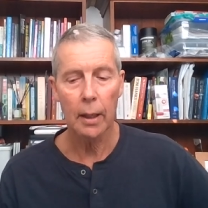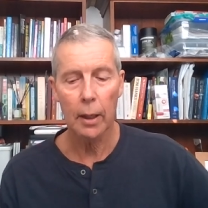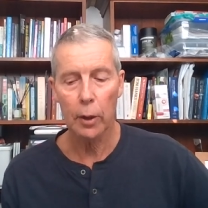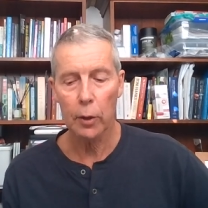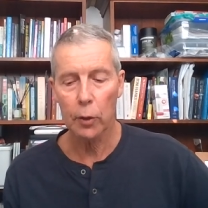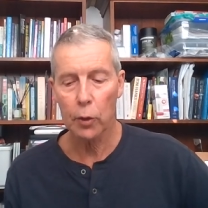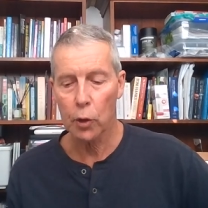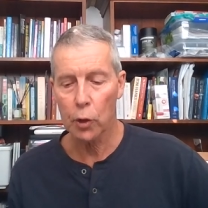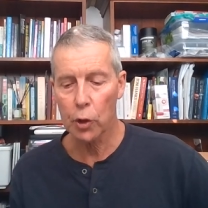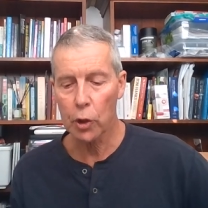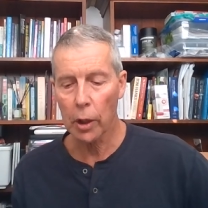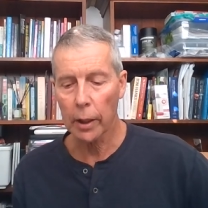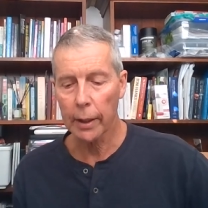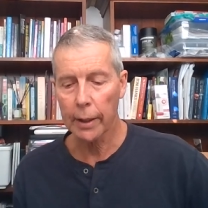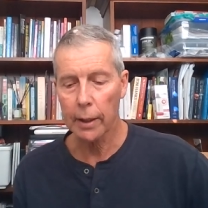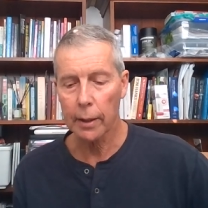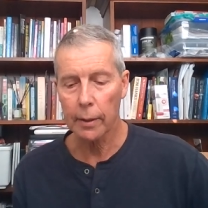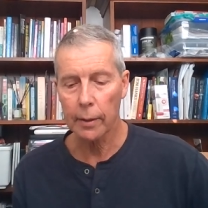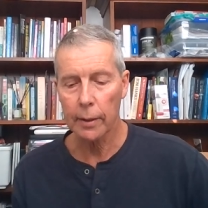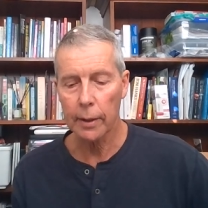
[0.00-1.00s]

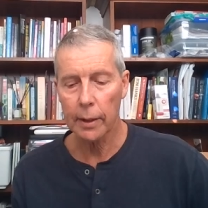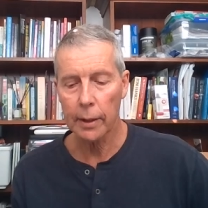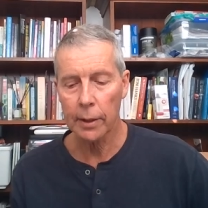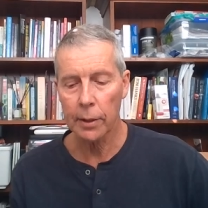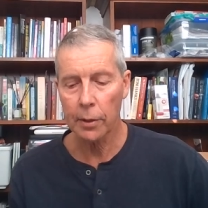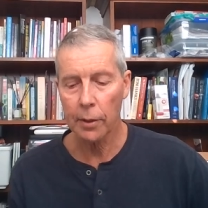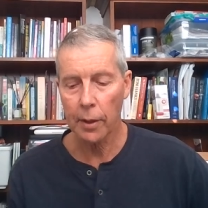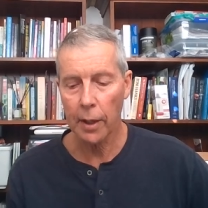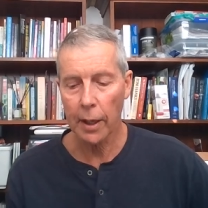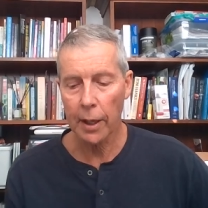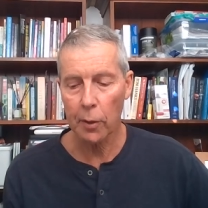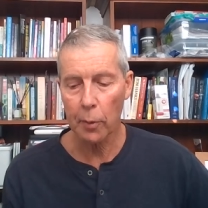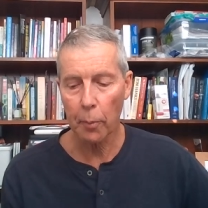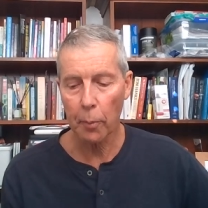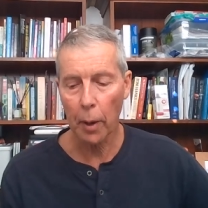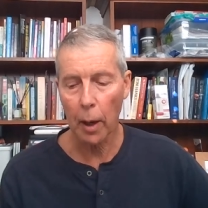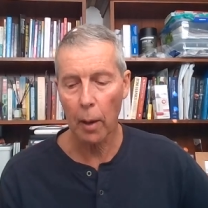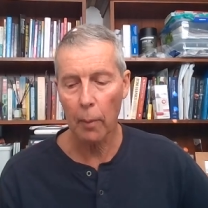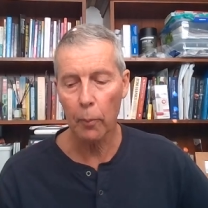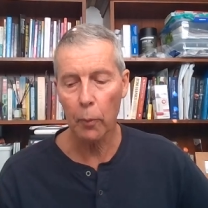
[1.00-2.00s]
Usually in the
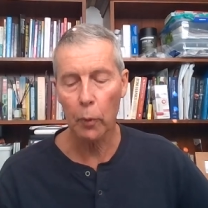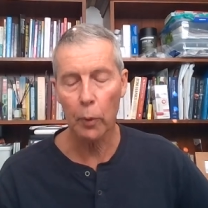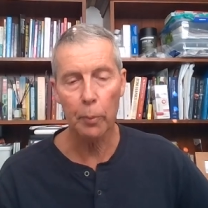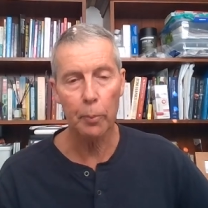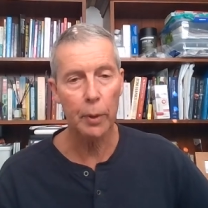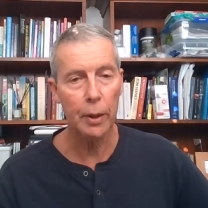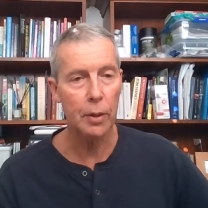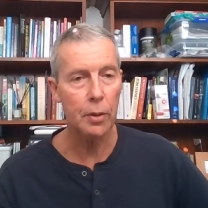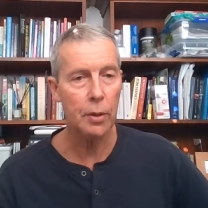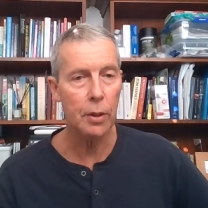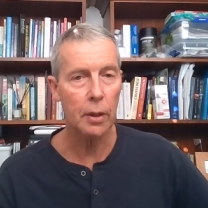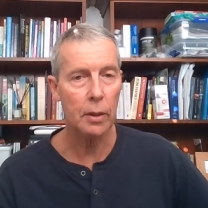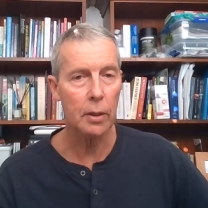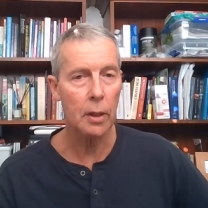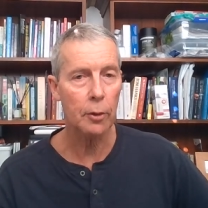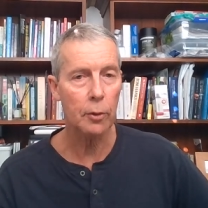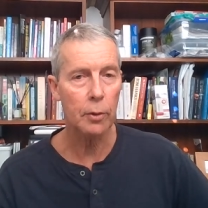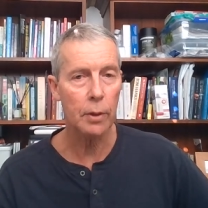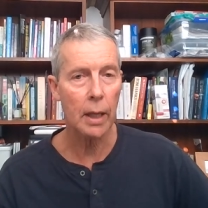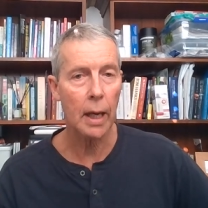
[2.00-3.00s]
pump would be
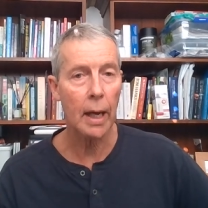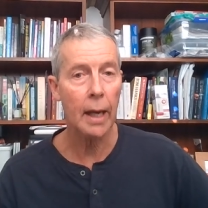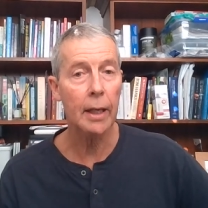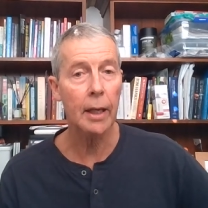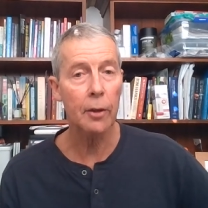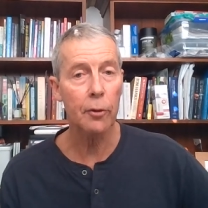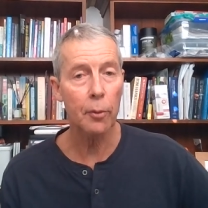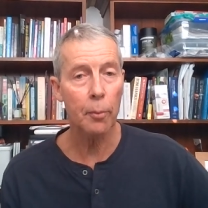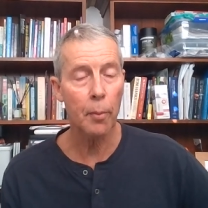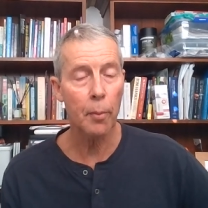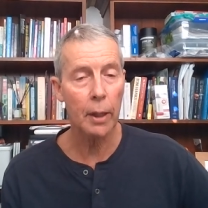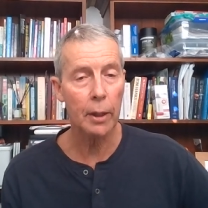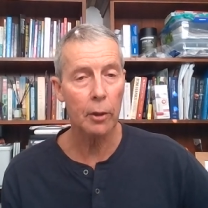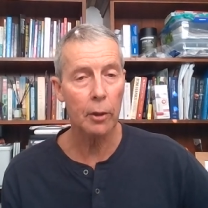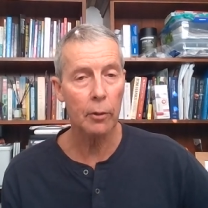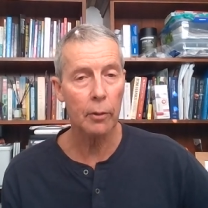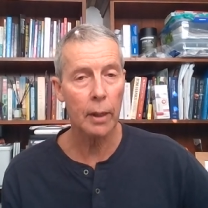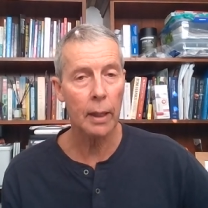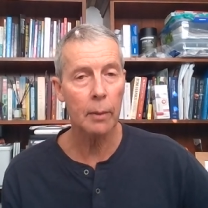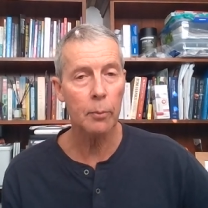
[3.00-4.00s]
600 to 800
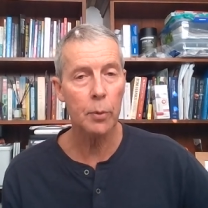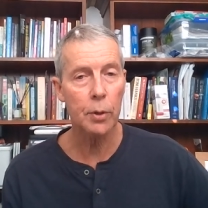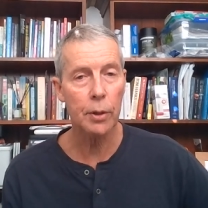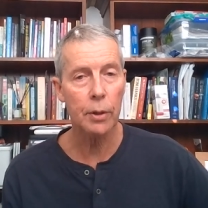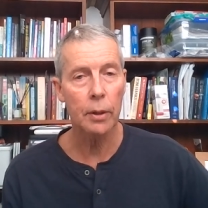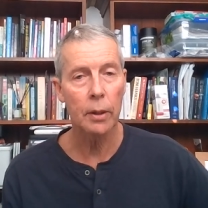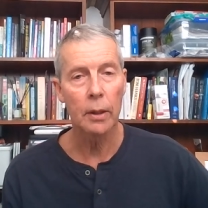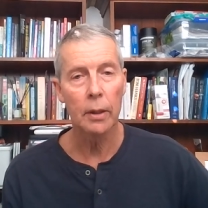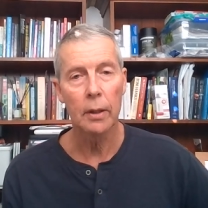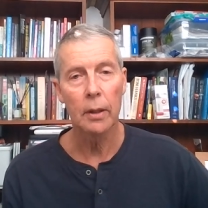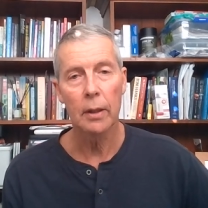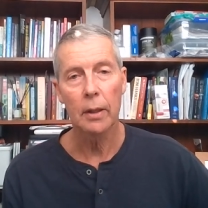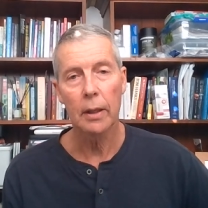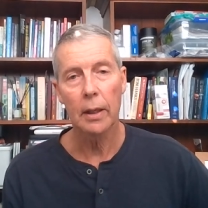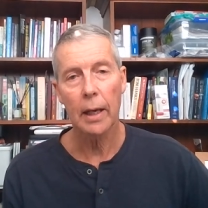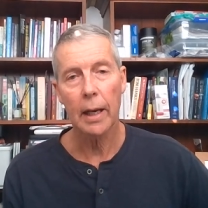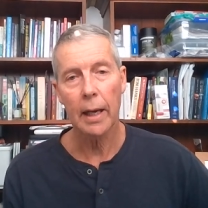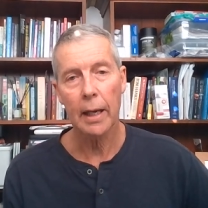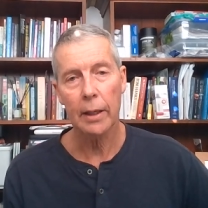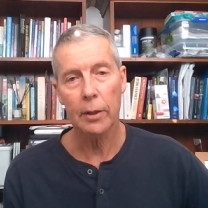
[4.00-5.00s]
micrograms,
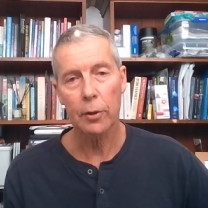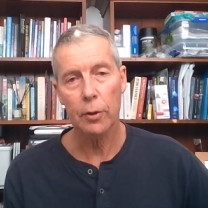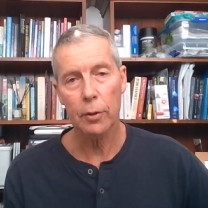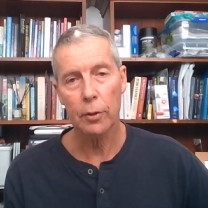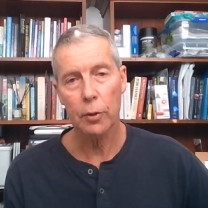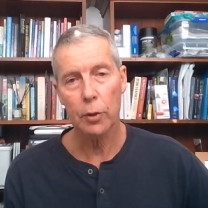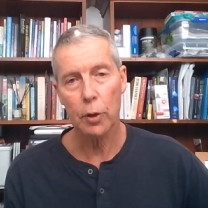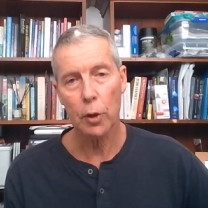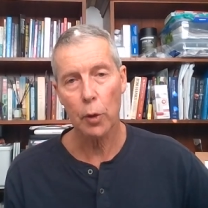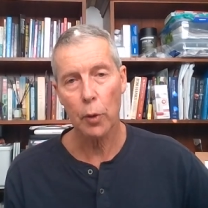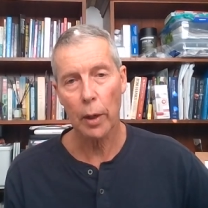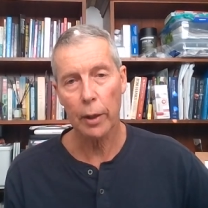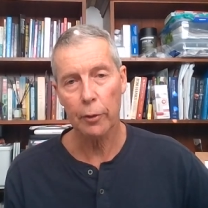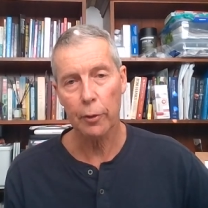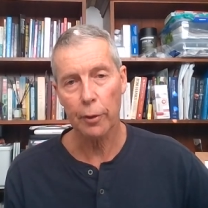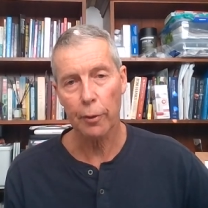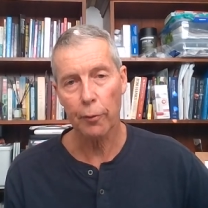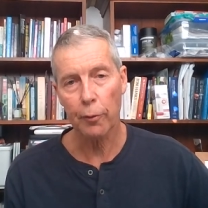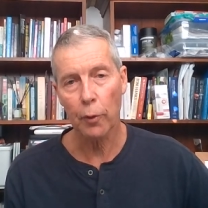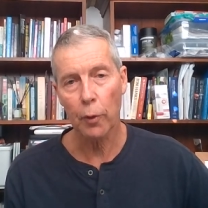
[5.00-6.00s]
and 200
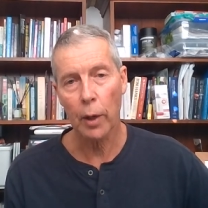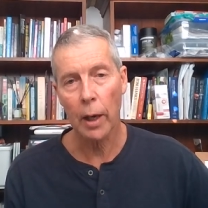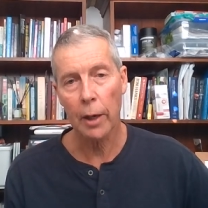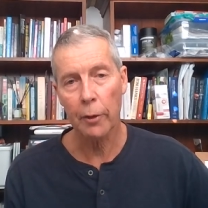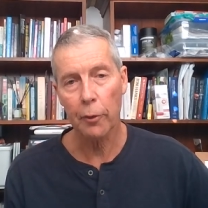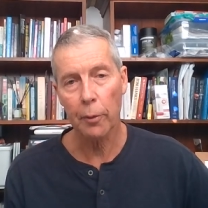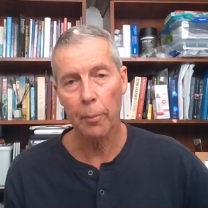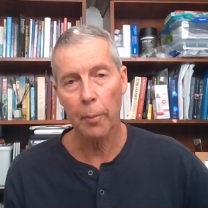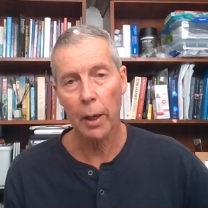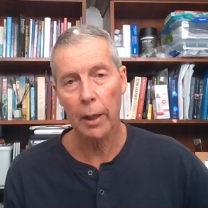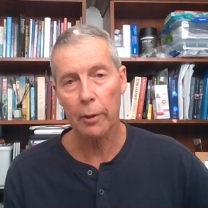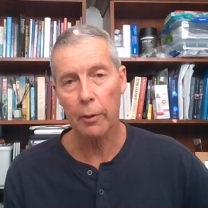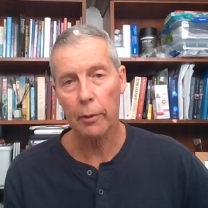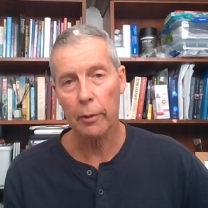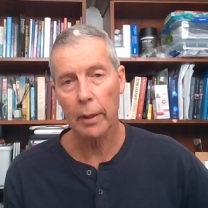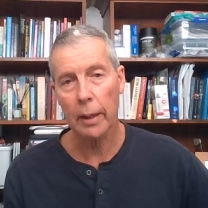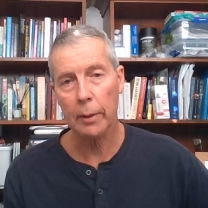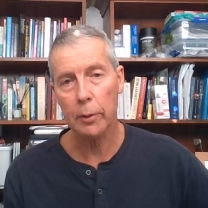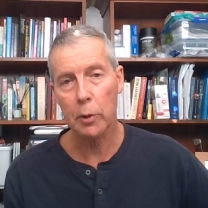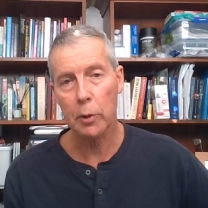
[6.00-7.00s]
to 400
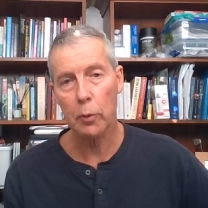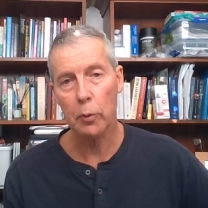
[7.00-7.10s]
micrograms